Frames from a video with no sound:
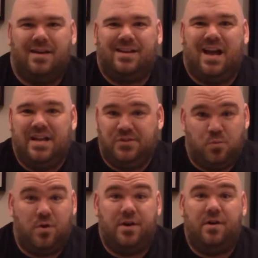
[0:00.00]
Guys,
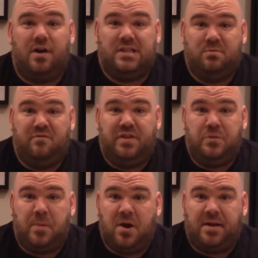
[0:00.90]
what an awesome event
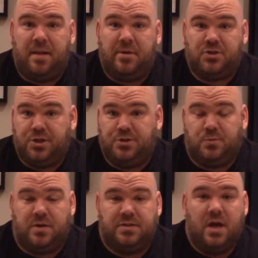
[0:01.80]
the Barrie Game Exchange
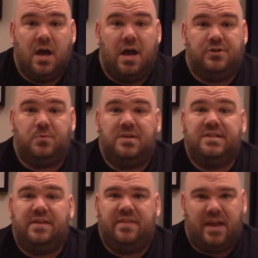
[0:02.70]
was. I just want to
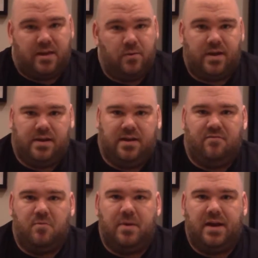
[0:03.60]
say thank you again to
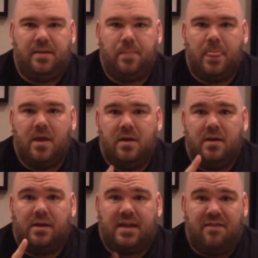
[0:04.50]
everybody.
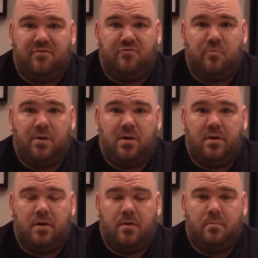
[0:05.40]
Kevin from
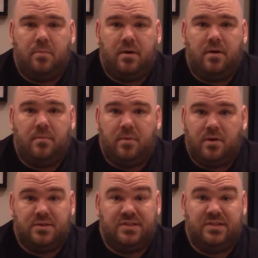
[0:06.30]
Buried on
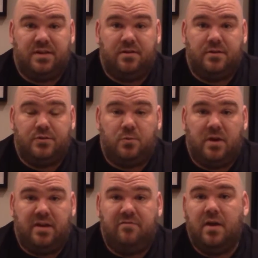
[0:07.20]
Mars and Sarah's
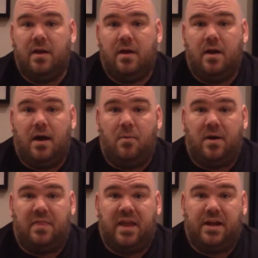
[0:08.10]
wife. I
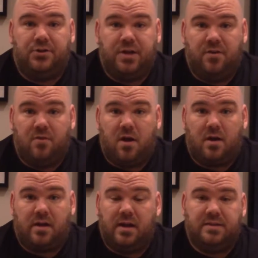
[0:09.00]
want to thank
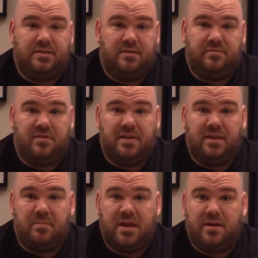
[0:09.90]
J-Rock. I got to
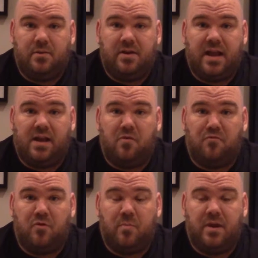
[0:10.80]
finally meet you and hang out
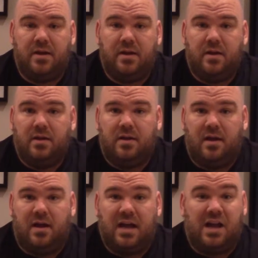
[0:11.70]
for a bit.
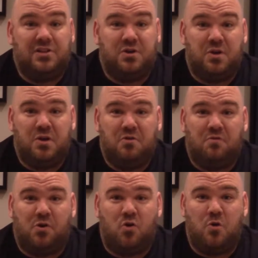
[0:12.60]
I got to
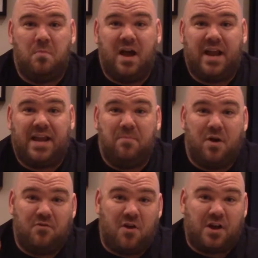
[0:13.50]
record my Keep
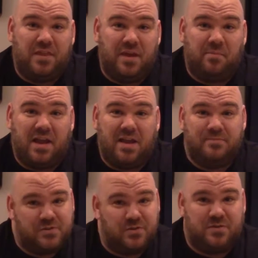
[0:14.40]
On Rocking Them
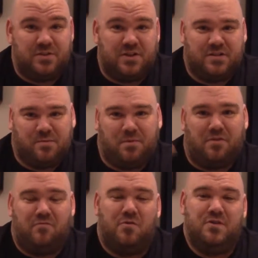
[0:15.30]
game, so it's awesome. I'm
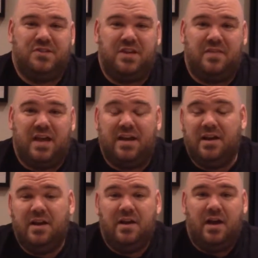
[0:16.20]
looking forward to seeing that.
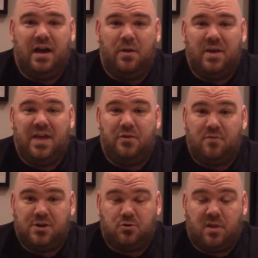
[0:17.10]
We had the
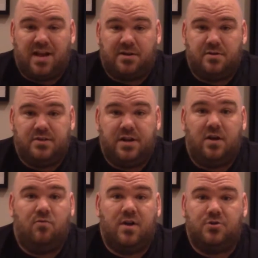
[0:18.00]
Retro Electors
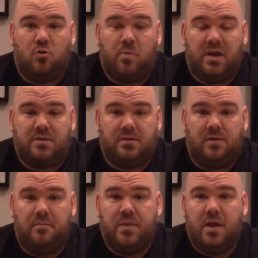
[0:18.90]
there, Retro Pixel.